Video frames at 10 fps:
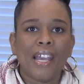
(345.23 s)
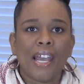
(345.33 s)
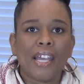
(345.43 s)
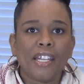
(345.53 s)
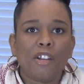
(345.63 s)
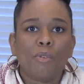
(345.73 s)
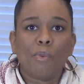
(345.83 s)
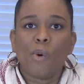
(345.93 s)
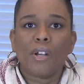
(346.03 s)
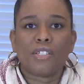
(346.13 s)
and they
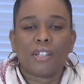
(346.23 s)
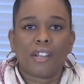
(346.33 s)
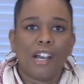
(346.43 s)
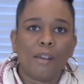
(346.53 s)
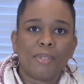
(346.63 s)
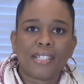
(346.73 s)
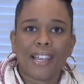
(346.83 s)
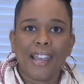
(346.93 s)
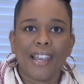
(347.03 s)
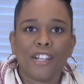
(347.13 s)
don't want to come and say,
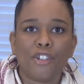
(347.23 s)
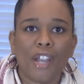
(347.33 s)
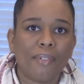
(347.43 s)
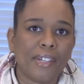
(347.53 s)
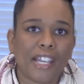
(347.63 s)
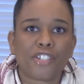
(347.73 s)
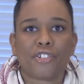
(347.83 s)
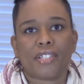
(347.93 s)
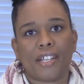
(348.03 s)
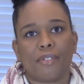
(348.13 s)
hey, do you have an extra
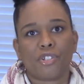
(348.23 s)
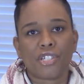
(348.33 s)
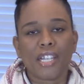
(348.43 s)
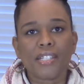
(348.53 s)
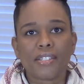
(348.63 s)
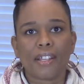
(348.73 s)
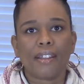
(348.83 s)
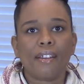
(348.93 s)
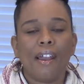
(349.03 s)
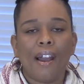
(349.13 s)
set of sheets
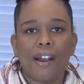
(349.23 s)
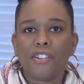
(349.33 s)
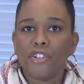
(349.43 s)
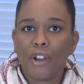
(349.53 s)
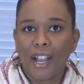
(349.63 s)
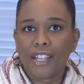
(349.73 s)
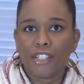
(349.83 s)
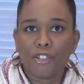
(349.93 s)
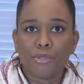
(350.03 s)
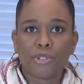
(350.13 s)
that you know, I can
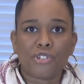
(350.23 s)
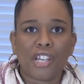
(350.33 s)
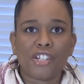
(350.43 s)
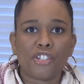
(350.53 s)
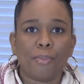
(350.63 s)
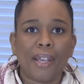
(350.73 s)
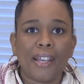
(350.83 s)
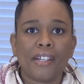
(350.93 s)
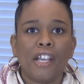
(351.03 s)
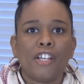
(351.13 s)
use to change the bed?